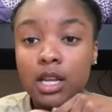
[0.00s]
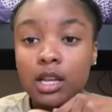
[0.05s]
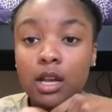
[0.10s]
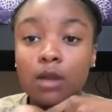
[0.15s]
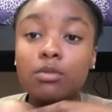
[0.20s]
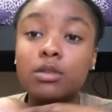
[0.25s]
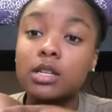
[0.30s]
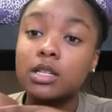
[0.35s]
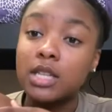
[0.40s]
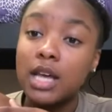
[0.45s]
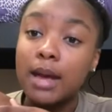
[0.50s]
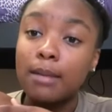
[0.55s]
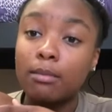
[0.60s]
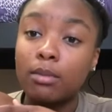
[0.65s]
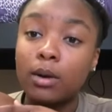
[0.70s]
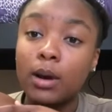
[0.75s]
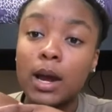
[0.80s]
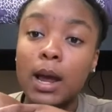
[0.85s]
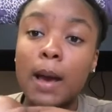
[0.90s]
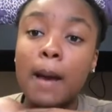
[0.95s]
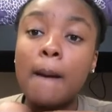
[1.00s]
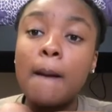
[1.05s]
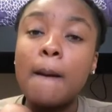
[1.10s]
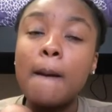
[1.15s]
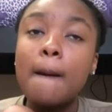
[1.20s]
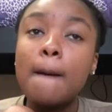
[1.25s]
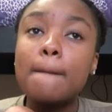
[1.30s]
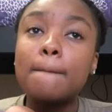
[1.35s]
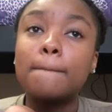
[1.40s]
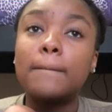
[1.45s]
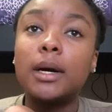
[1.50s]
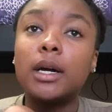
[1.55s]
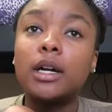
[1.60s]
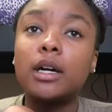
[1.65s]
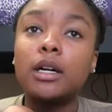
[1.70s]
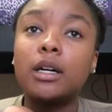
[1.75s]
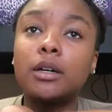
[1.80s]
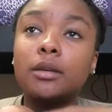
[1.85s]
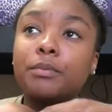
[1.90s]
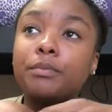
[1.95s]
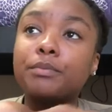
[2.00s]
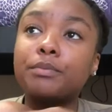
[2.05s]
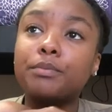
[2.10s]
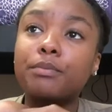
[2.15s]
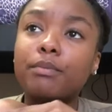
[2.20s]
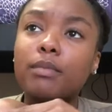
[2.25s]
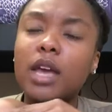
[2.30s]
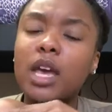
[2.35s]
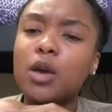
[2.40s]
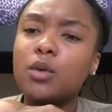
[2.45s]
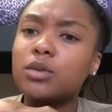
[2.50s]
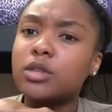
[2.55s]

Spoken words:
it was the same brand, but it